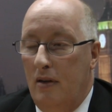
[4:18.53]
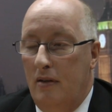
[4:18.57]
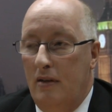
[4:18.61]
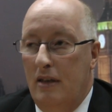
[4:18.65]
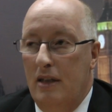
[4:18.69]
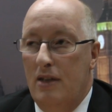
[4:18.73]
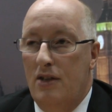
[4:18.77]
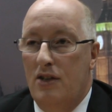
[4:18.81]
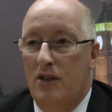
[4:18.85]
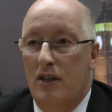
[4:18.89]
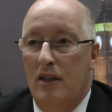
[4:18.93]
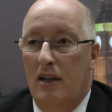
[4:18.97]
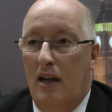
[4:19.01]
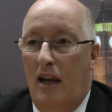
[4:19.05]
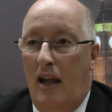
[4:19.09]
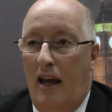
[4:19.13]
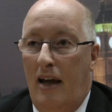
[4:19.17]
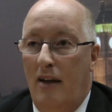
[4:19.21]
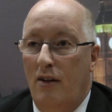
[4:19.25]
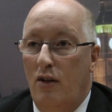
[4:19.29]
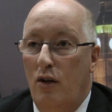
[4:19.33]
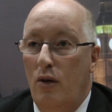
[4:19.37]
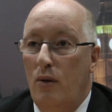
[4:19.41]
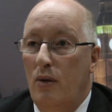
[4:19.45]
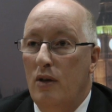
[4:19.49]
distant
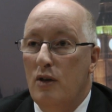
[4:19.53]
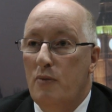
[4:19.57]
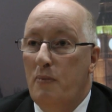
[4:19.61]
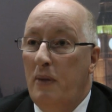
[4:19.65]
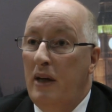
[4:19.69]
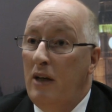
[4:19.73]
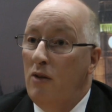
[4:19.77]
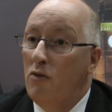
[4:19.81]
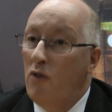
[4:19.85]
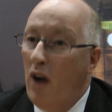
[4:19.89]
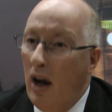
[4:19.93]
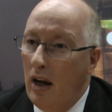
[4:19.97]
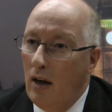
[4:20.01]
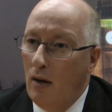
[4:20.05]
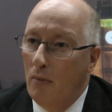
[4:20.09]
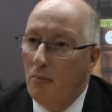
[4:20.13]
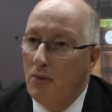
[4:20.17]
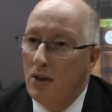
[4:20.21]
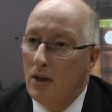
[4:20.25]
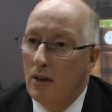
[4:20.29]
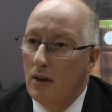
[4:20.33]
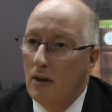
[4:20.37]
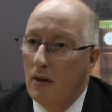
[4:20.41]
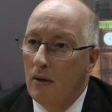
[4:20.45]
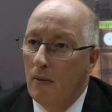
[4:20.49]
land who has been
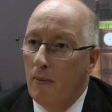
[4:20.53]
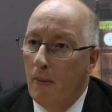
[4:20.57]
raped.